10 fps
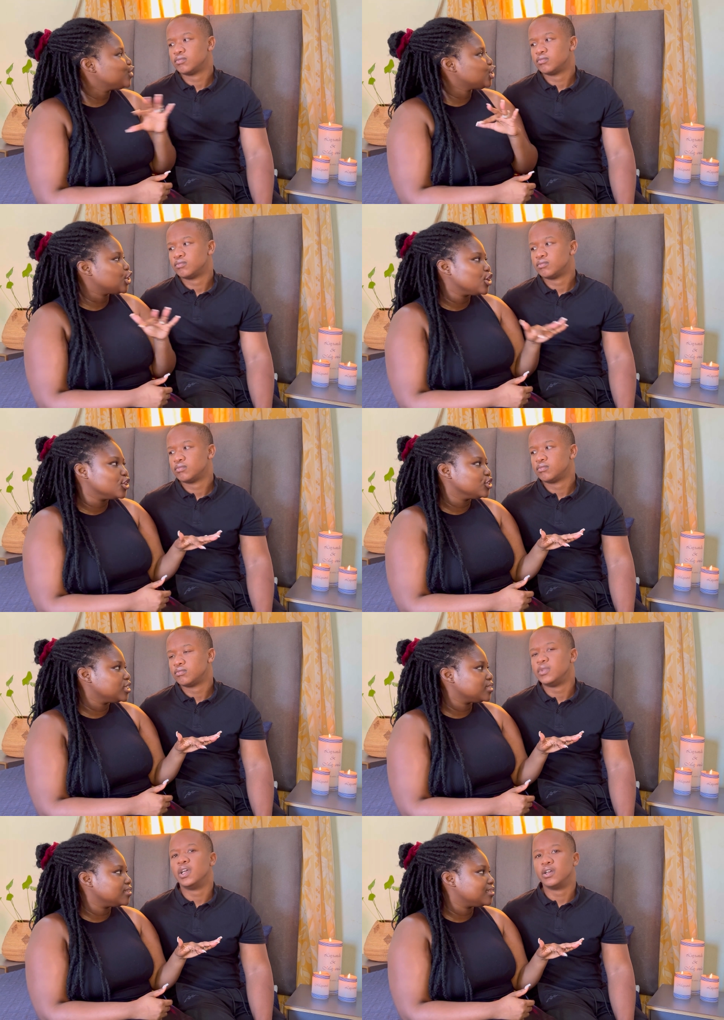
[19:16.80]
Speaker 1: chilled.
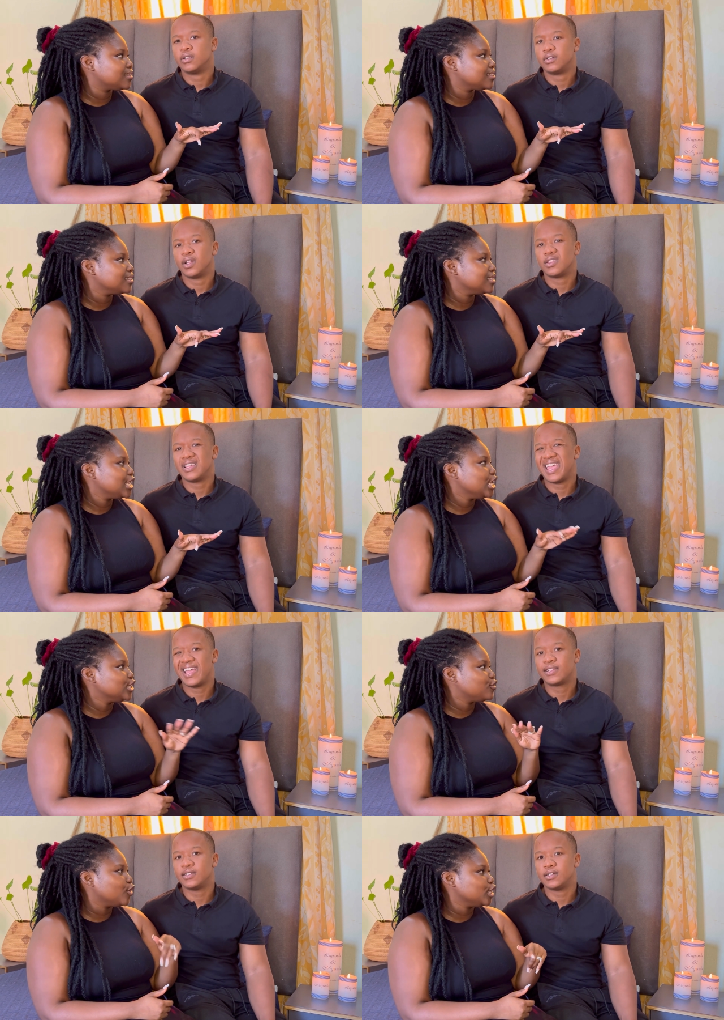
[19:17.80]
since yeah, his
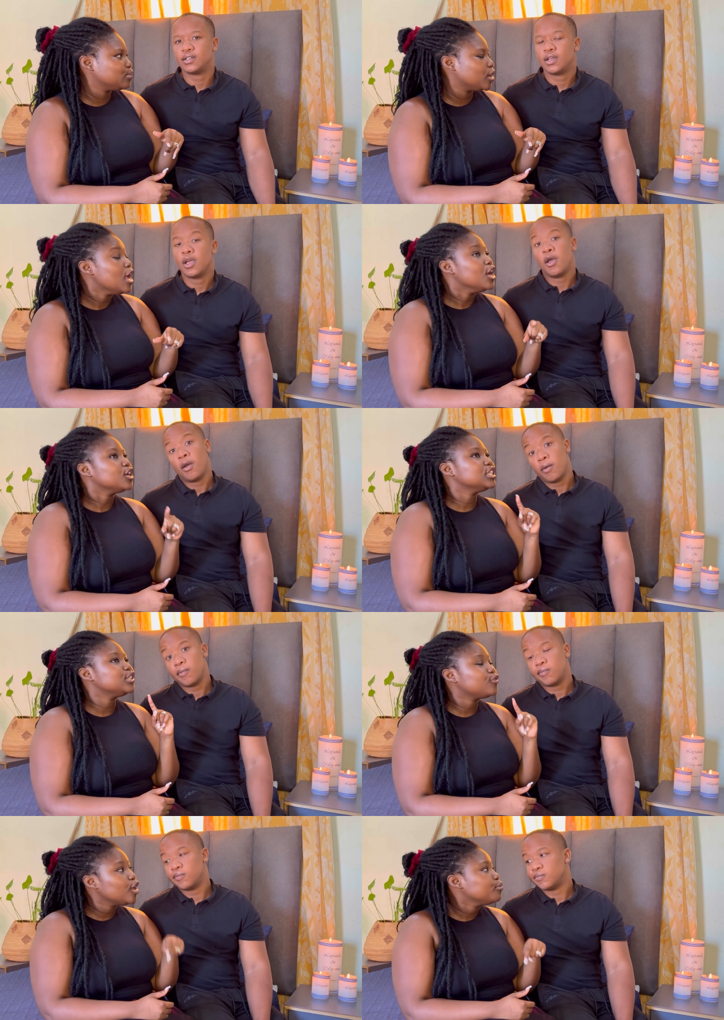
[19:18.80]
first birthday. Because his
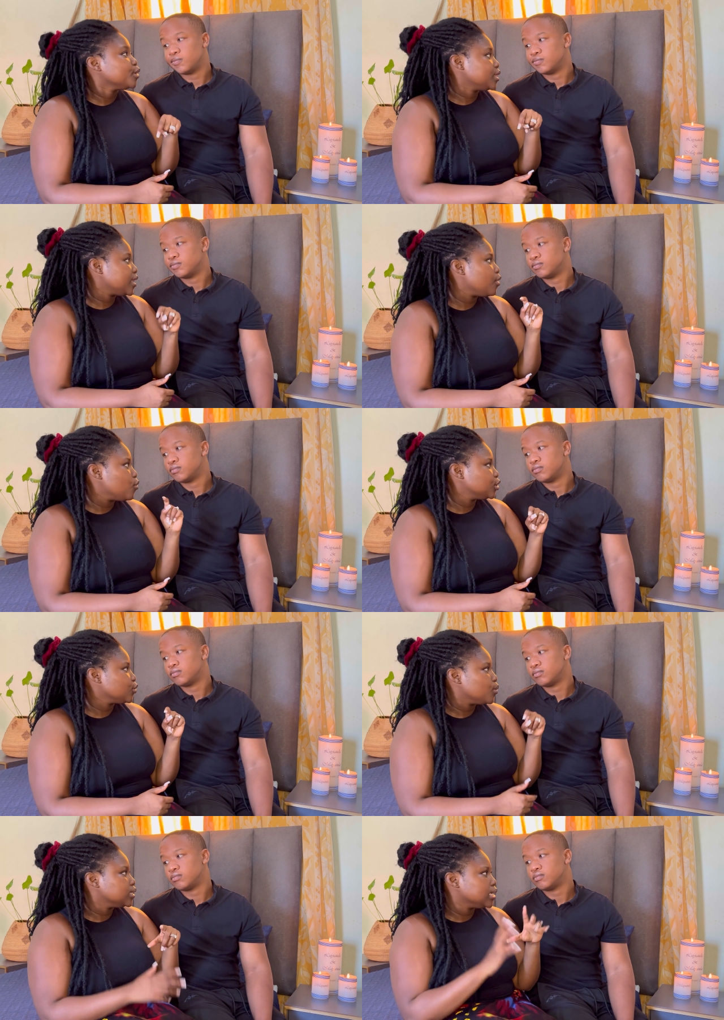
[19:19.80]
first birthday also
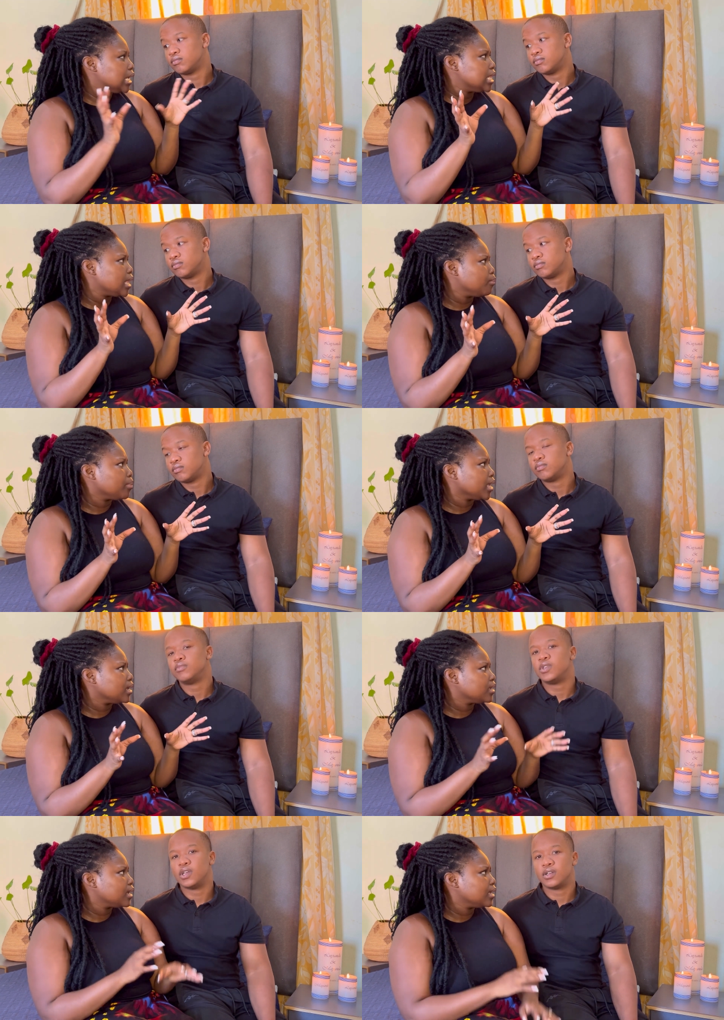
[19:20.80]
wasn't anything
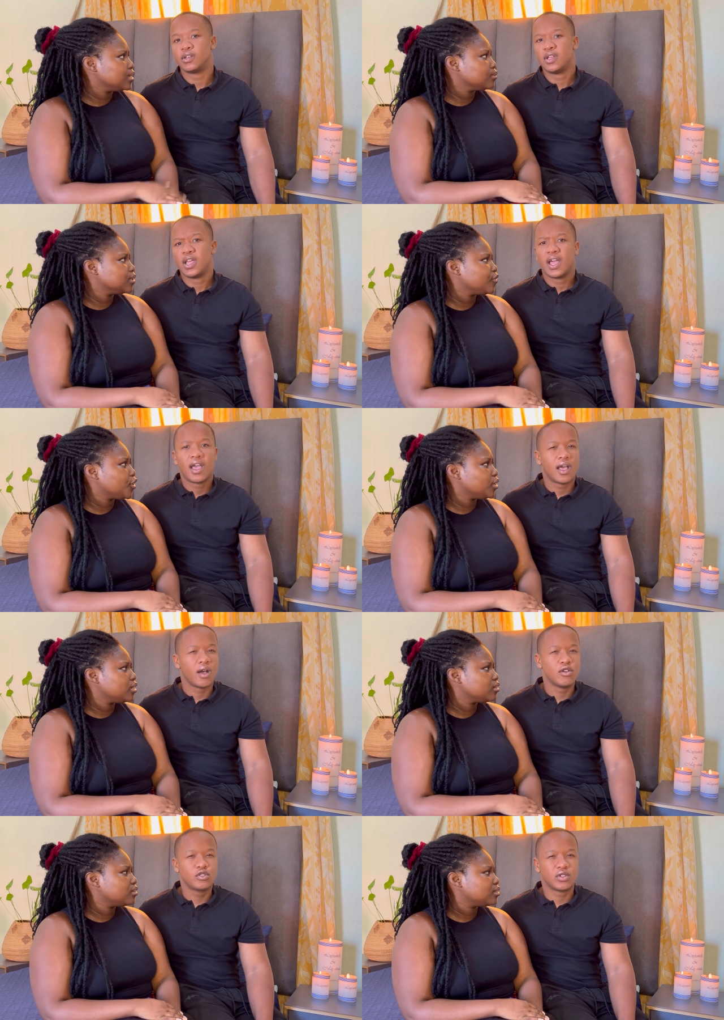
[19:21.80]
big. Yeah. Like it was very.
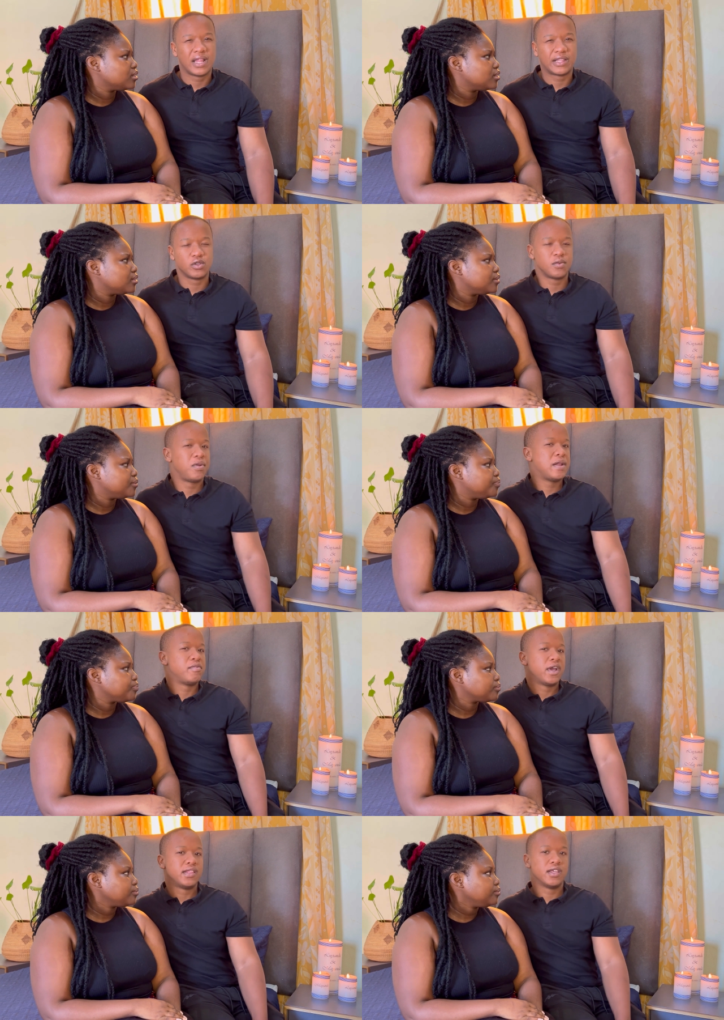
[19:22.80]
Also,
Speaker 2: like there was a plan
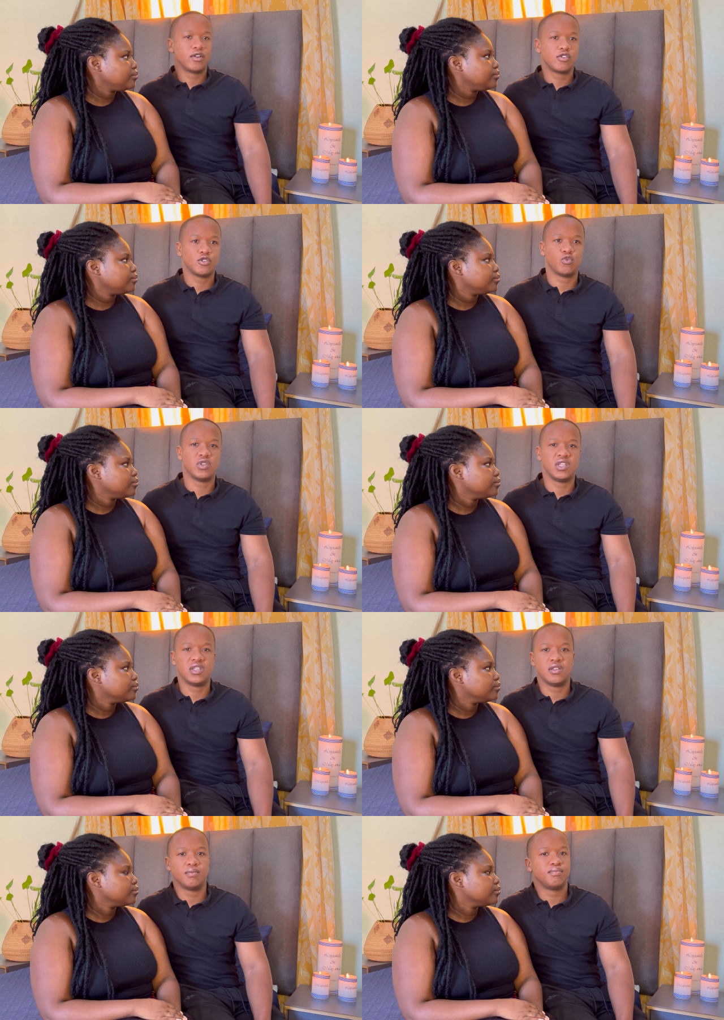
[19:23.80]
behind that because
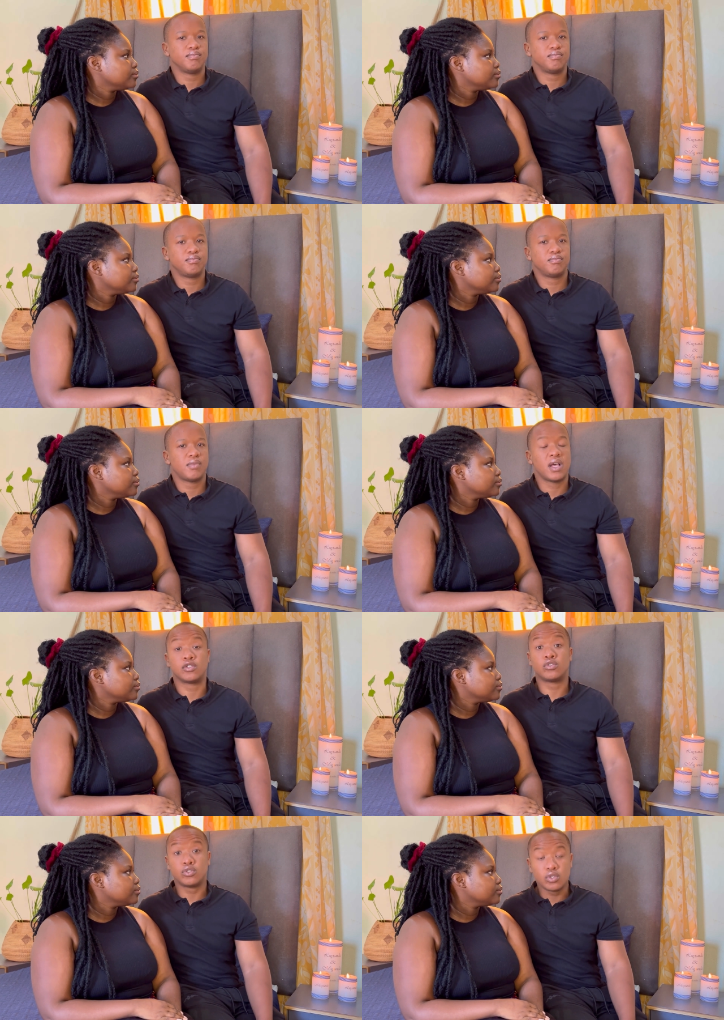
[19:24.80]
we
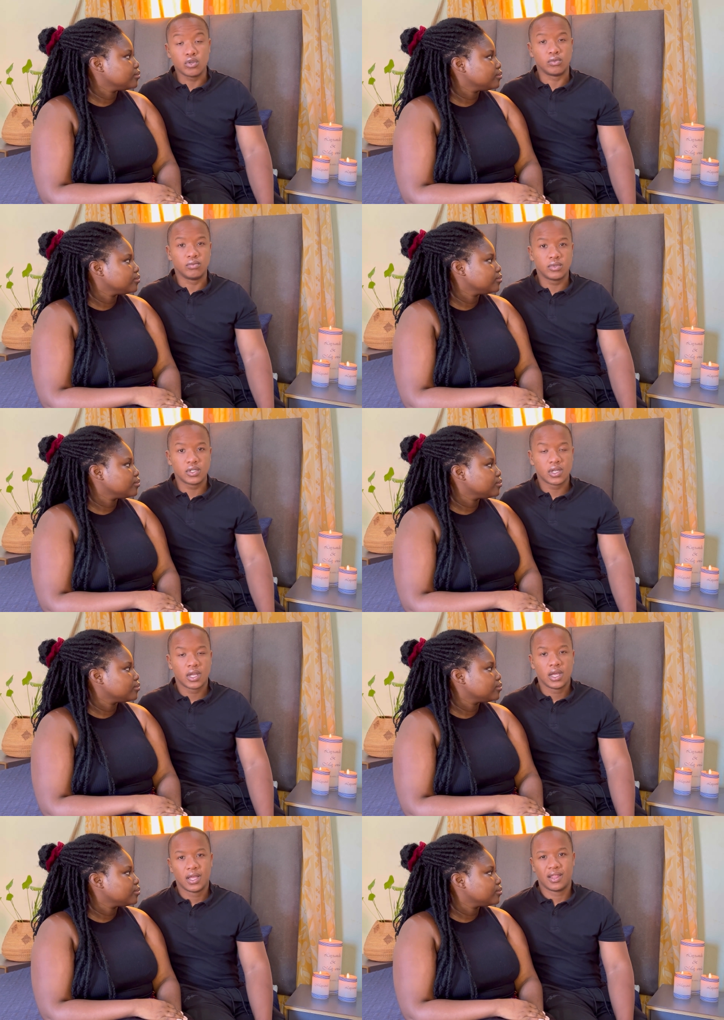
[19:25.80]
assumed
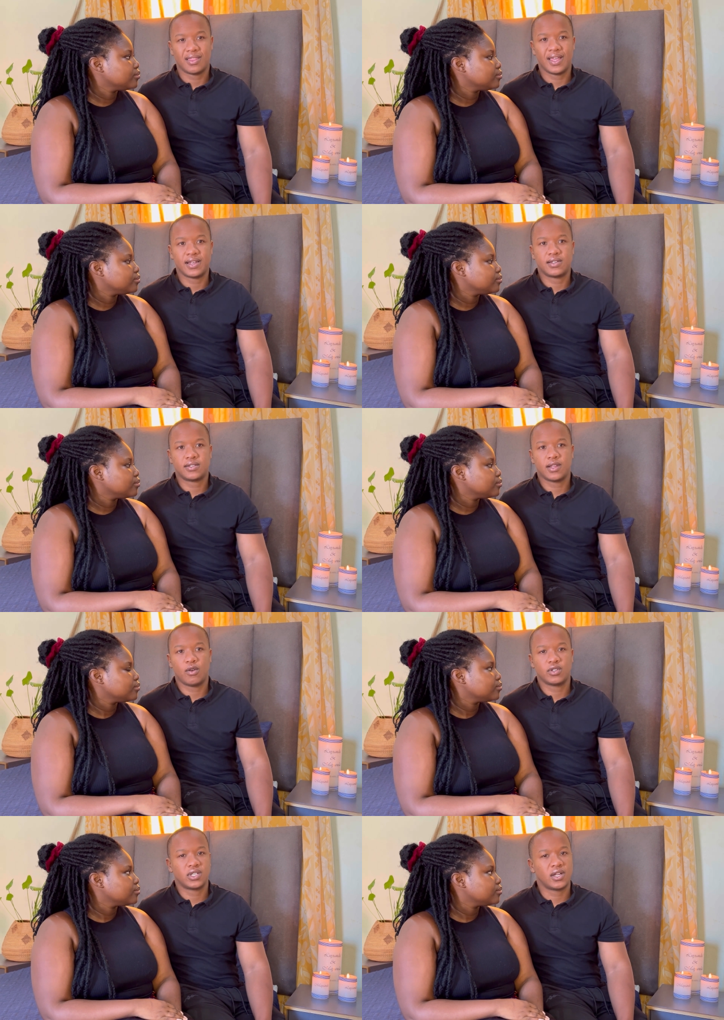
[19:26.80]
that
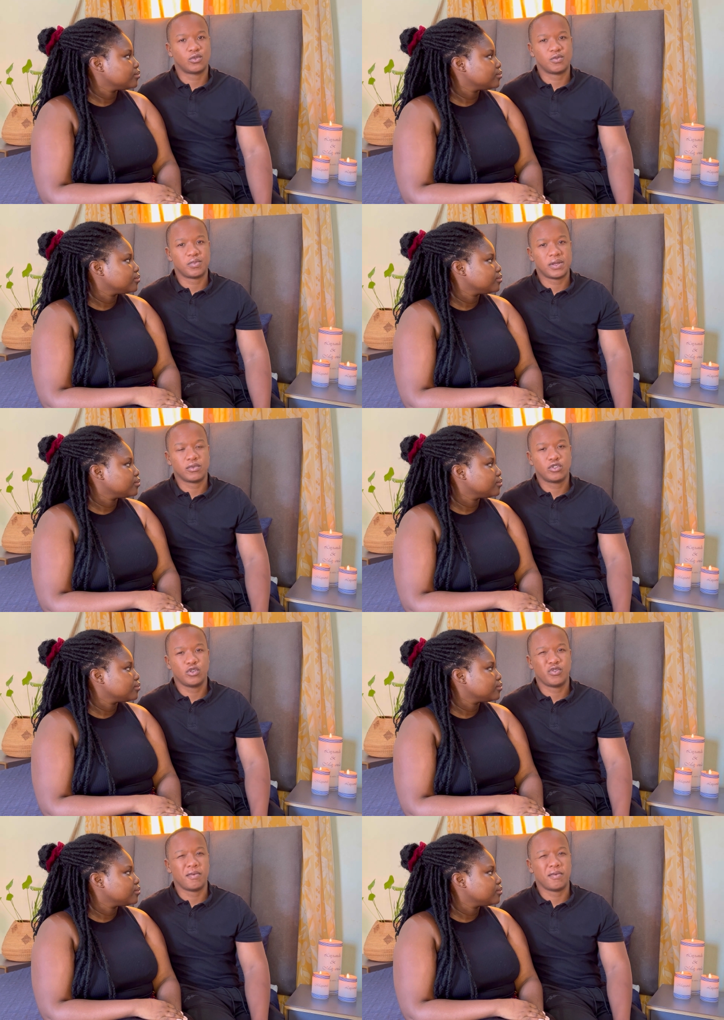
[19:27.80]
our child wouldn't be able to